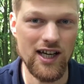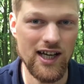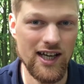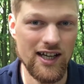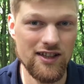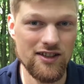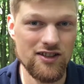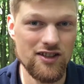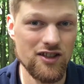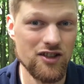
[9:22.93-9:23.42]

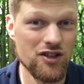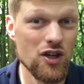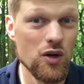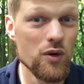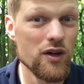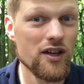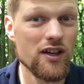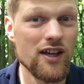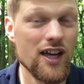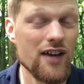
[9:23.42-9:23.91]
And
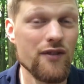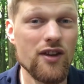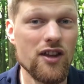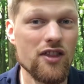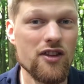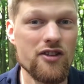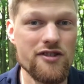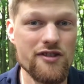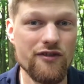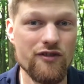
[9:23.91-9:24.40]
knowing,
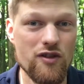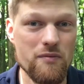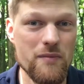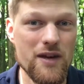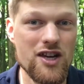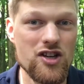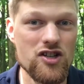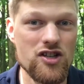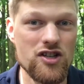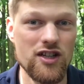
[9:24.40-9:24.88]
having this
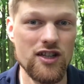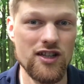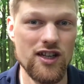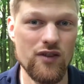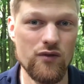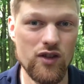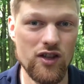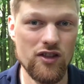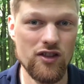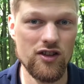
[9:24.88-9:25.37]
information and
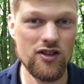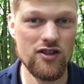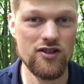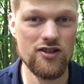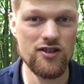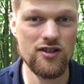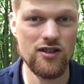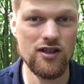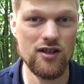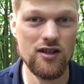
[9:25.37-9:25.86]
having
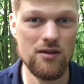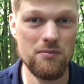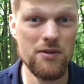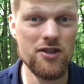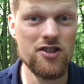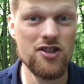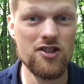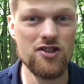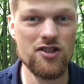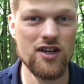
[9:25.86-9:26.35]
this
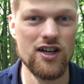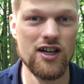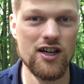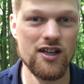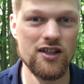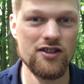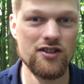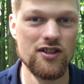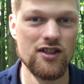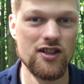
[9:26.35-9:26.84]
business
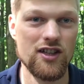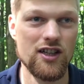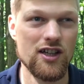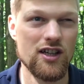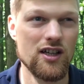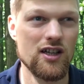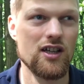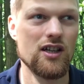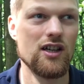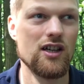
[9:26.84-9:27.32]
card,
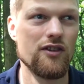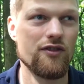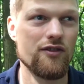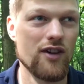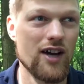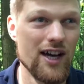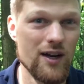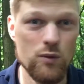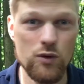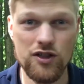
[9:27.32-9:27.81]

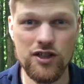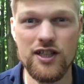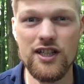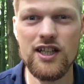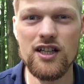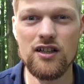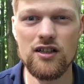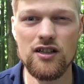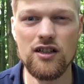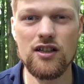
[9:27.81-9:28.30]
if I would
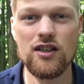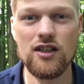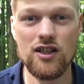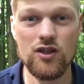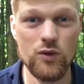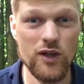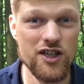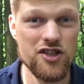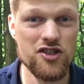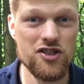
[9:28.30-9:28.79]
hear a
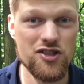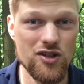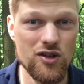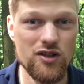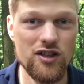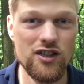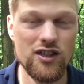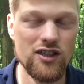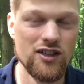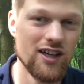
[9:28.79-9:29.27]
great
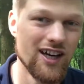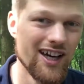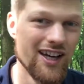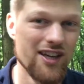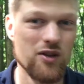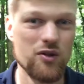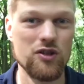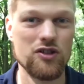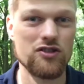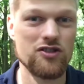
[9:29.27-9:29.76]
story,
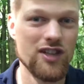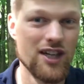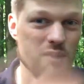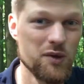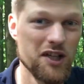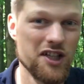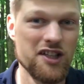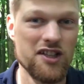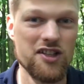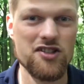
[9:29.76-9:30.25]
I could
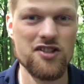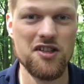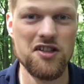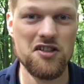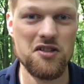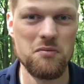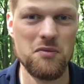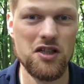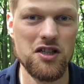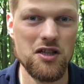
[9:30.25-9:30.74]
directly
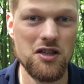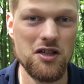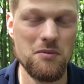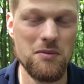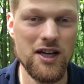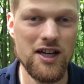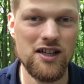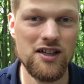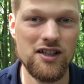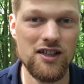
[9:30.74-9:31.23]
send him an
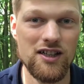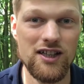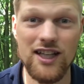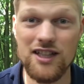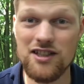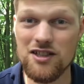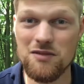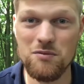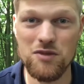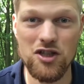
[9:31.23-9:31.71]
email,
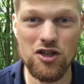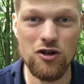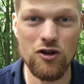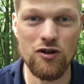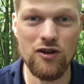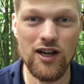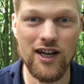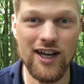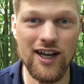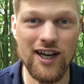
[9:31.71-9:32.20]
let him
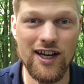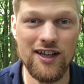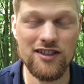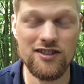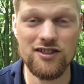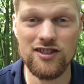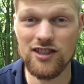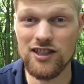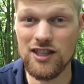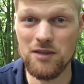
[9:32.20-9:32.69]
know,
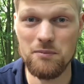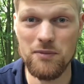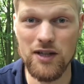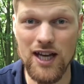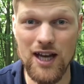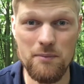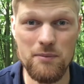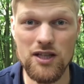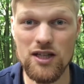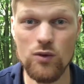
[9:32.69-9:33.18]
and he'd be
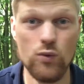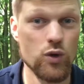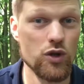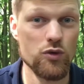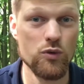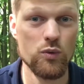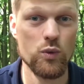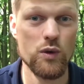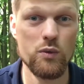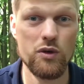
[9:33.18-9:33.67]
happy,
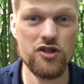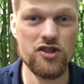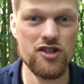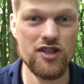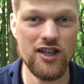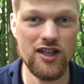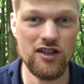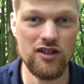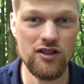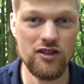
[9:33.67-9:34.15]
we would
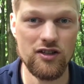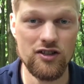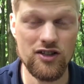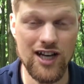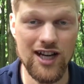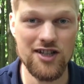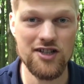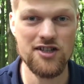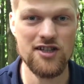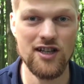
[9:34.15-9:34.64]
stay in
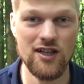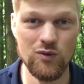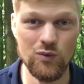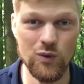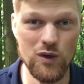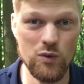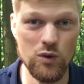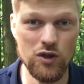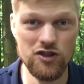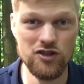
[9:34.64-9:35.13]
touch
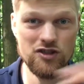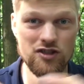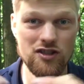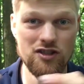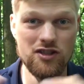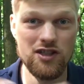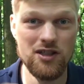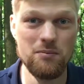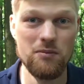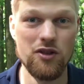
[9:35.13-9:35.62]
and we would
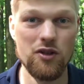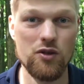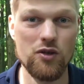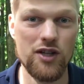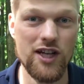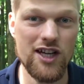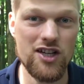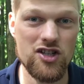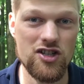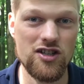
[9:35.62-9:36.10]
deepen the
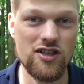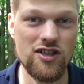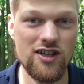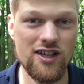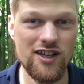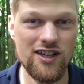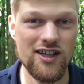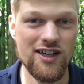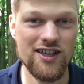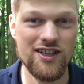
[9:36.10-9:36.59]
connection.
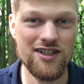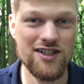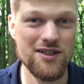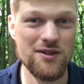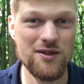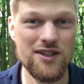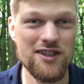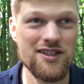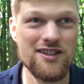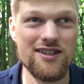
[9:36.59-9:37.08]

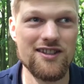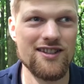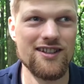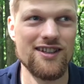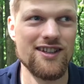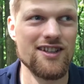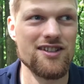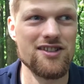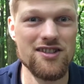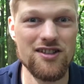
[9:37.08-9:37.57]
So
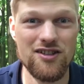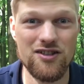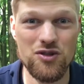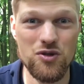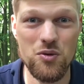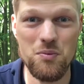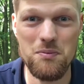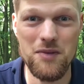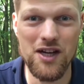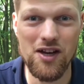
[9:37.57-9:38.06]
it's a
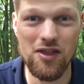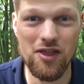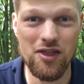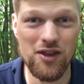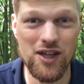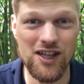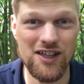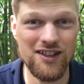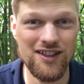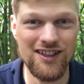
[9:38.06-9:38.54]
2-minute
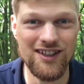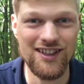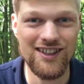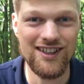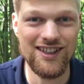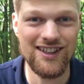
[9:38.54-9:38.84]
thing.